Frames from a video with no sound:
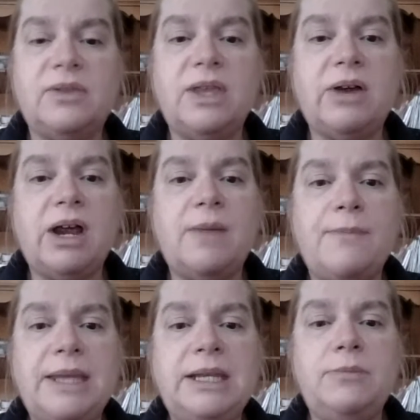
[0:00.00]
there are
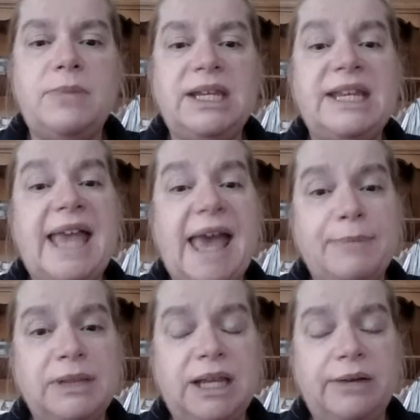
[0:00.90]
many, many
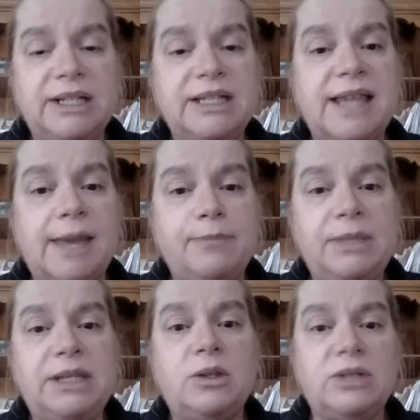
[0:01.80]
capillaries that
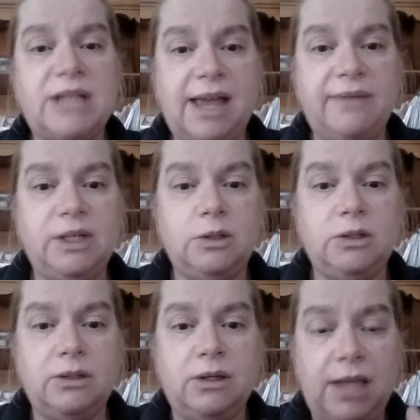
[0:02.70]
meet those
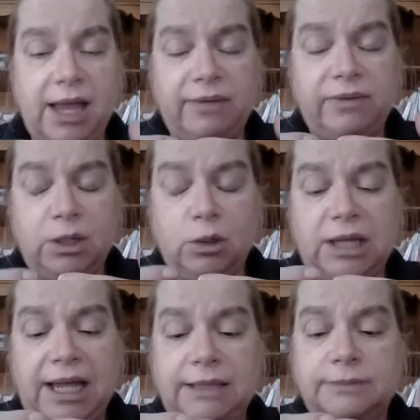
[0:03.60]

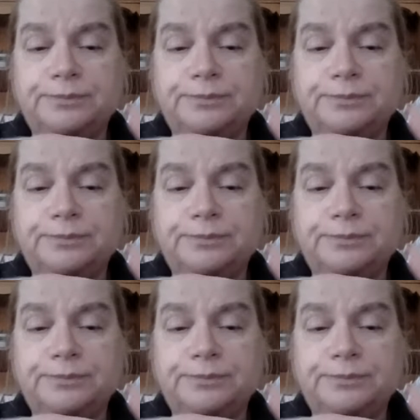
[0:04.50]
alveoli.